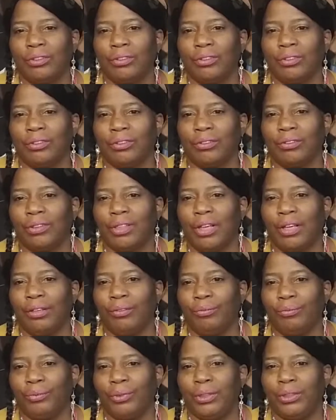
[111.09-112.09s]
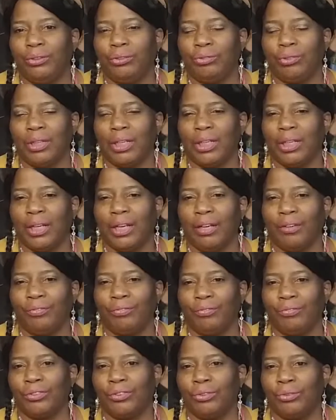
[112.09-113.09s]
so that we do not have
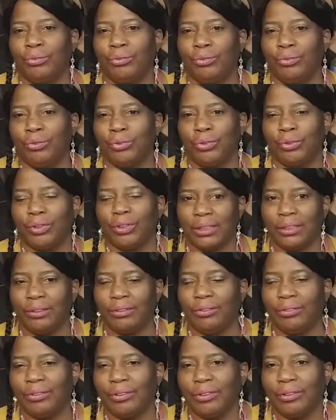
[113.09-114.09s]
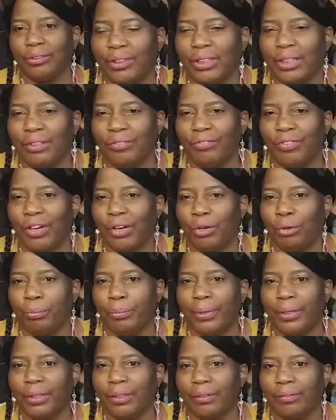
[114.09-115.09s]
to kill the
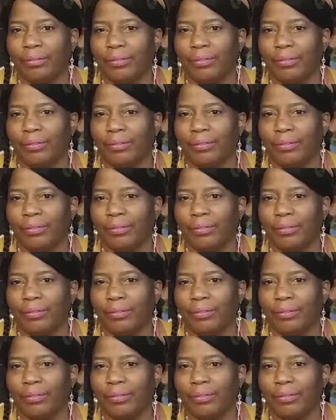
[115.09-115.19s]
environment.